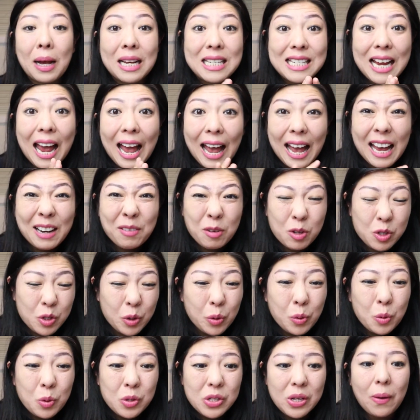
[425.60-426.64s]
My dad was
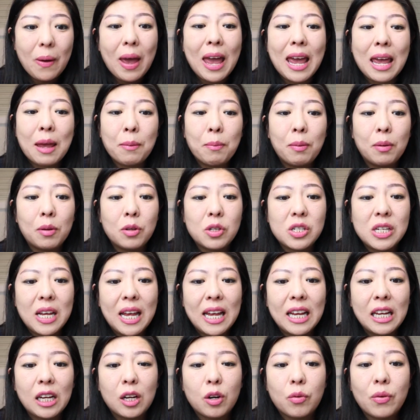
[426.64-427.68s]
also able to
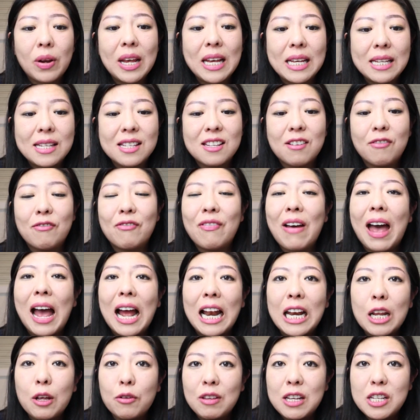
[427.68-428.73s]
increase the
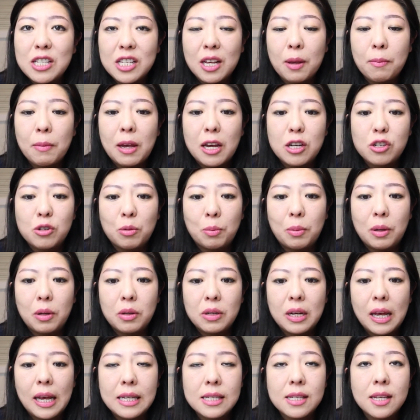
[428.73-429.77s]
value of these commercial
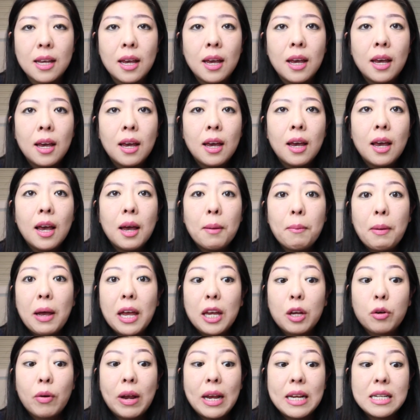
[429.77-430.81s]
buildings
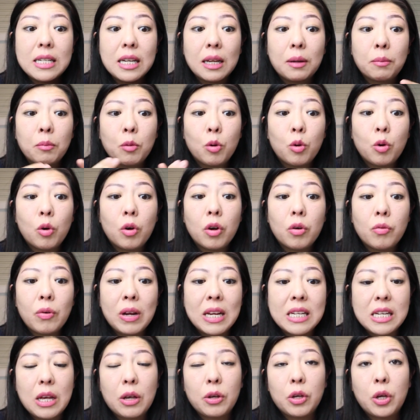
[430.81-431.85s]
by creating more
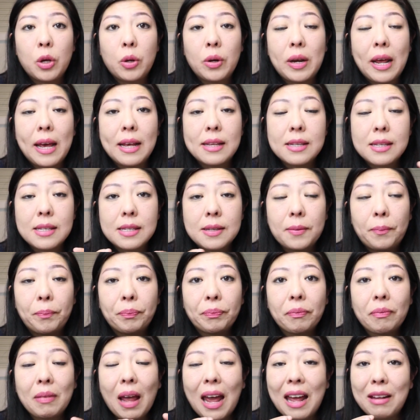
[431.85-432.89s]
retail units
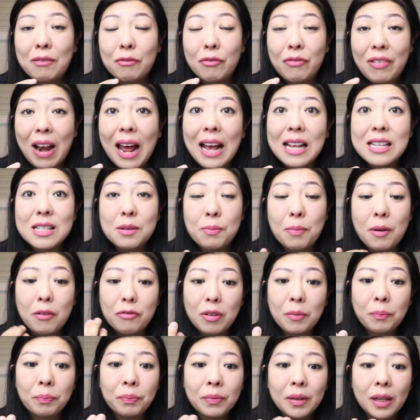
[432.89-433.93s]
and flats above
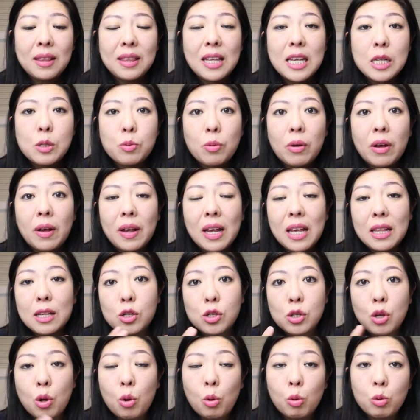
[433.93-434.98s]
them, and these were either
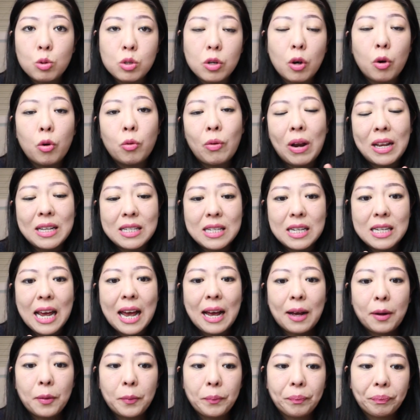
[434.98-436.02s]
sold or rented
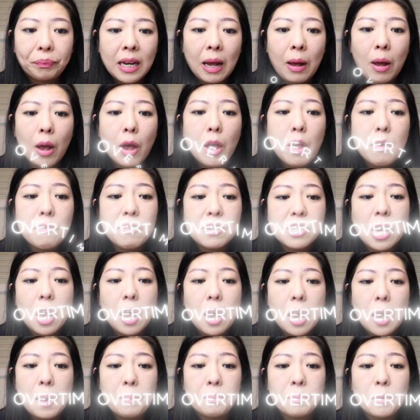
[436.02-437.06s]
out. Now, over
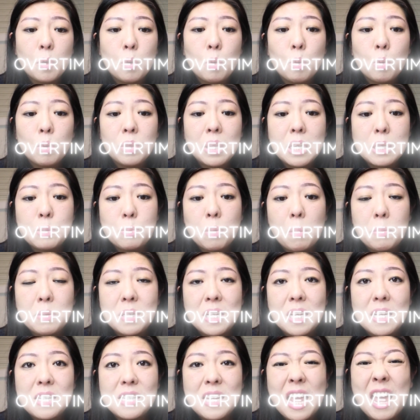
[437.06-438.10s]
time, all these
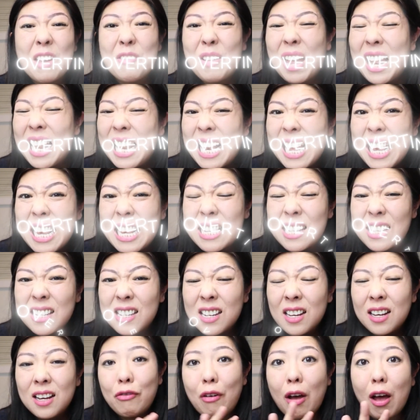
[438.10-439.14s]
properties have at
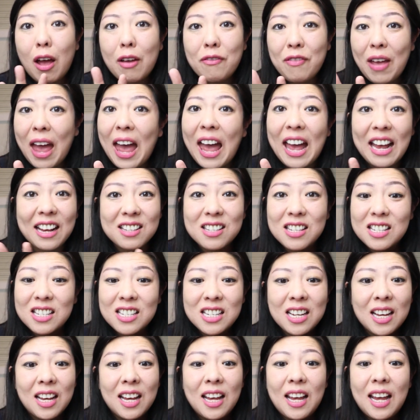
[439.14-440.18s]
least
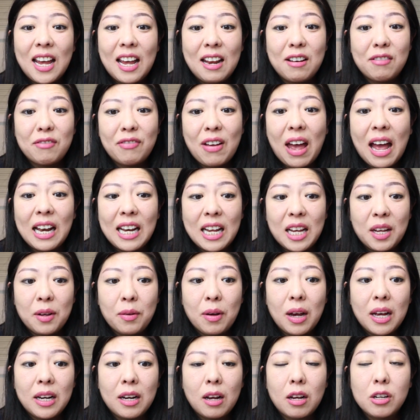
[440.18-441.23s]
5x'd in value
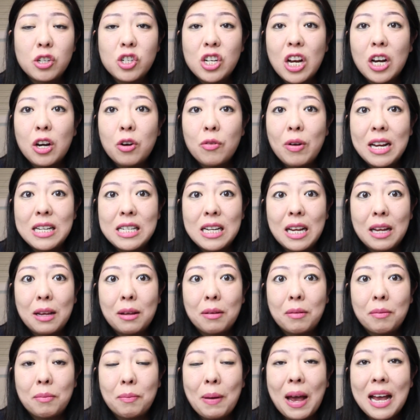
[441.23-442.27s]
and are
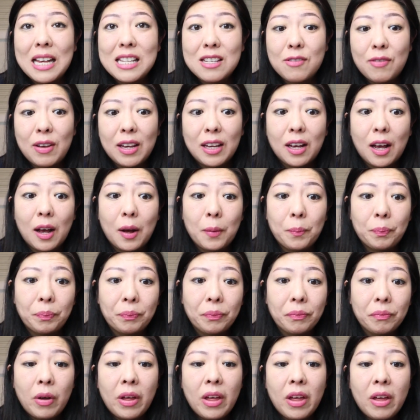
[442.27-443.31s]
generating passive income
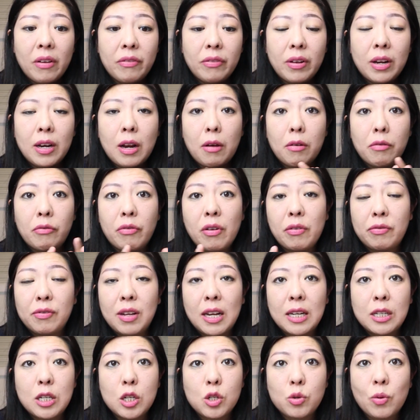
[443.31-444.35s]
with
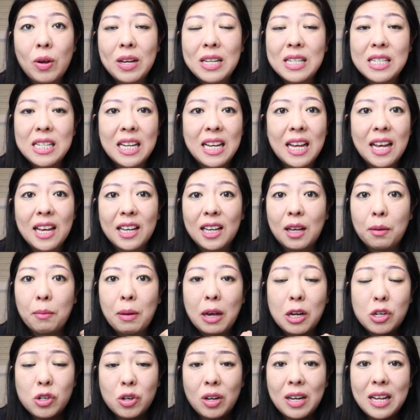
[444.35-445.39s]
15 to 20 year
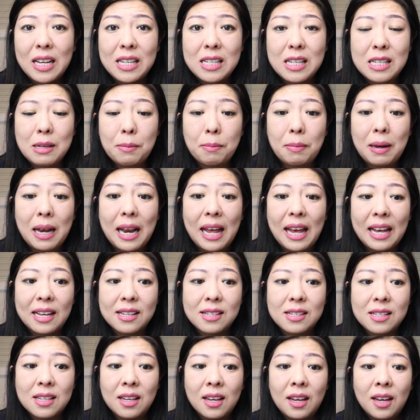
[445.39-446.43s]
commercial leases in
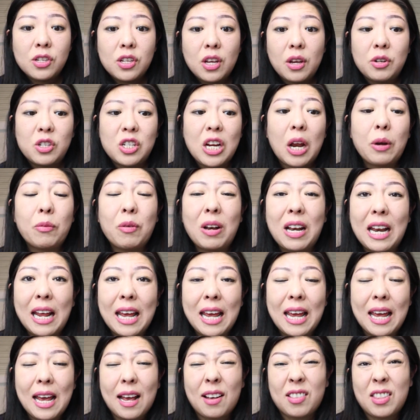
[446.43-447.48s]
place. So
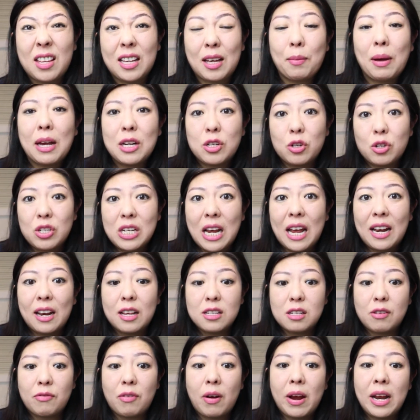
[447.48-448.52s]
generally the commercial
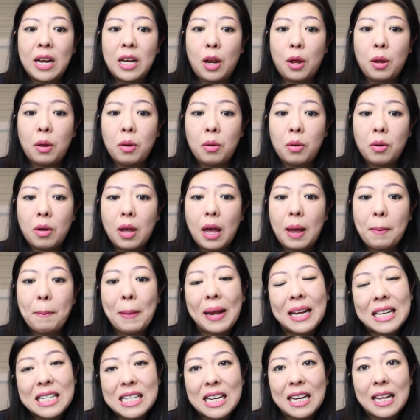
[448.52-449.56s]
tenants are very low
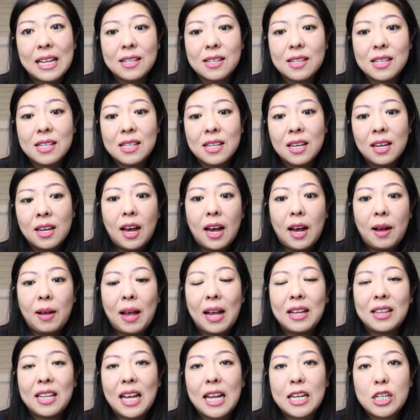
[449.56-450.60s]
maintenance
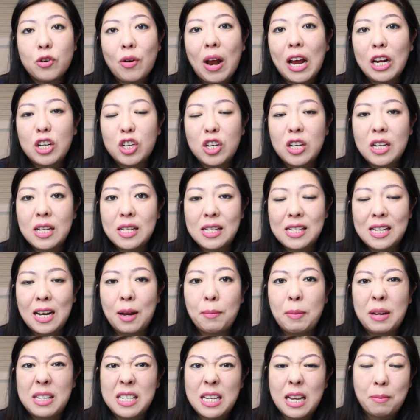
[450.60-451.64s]
and the interaction is
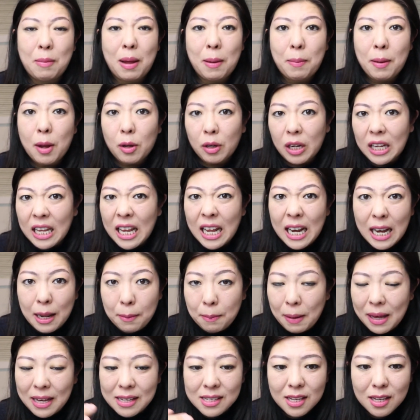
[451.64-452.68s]
limited, maybe on a yearly
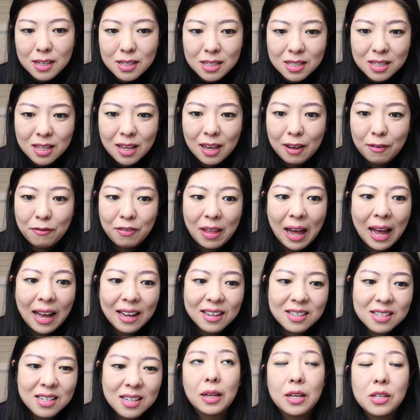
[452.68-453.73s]
basis, if
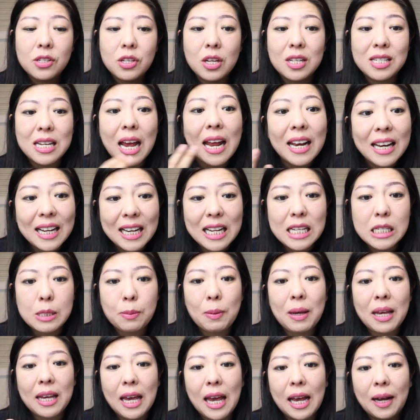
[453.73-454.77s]
that. So technically
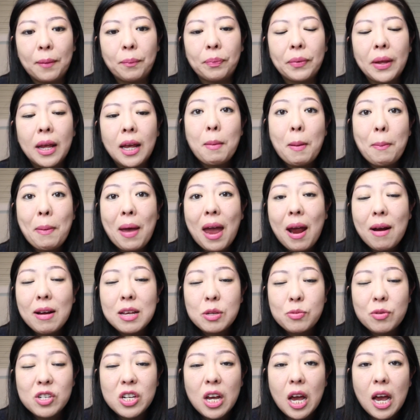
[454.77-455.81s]
speaking, my
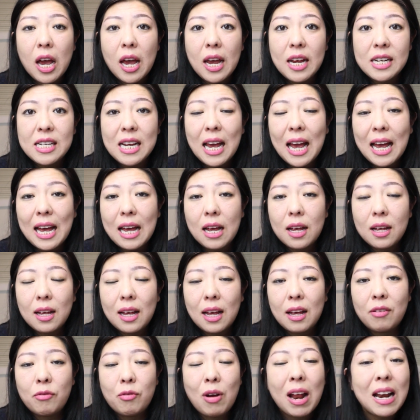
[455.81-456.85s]
parents retired at
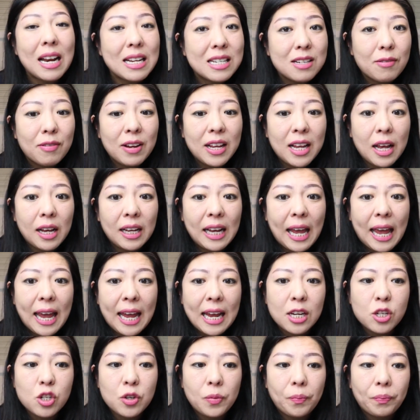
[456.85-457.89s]
a relatively young
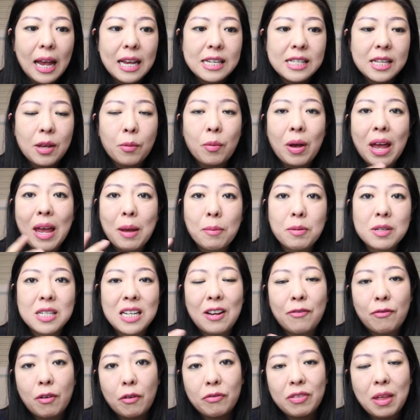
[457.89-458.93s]
age as they were able to
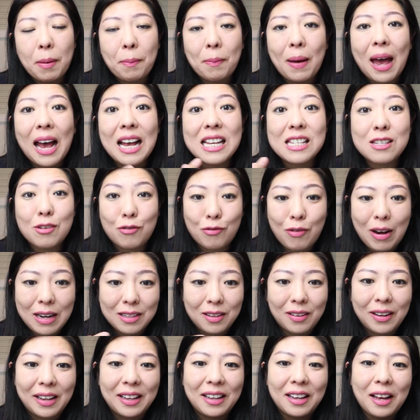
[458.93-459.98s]
live off their passive
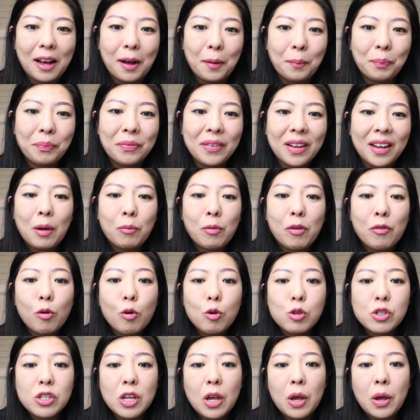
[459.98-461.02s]
rental income. And we've
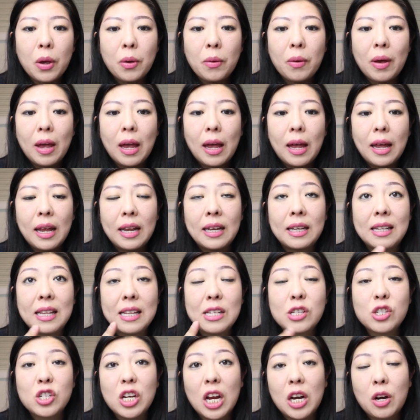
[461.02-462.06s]
also, in
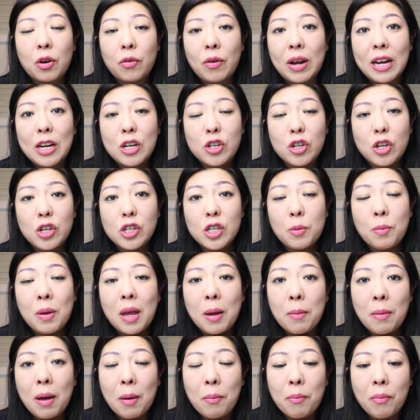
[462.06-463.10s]
this generation, so me
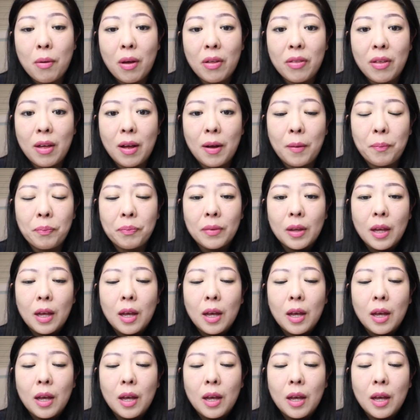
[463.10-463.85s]
and my brother,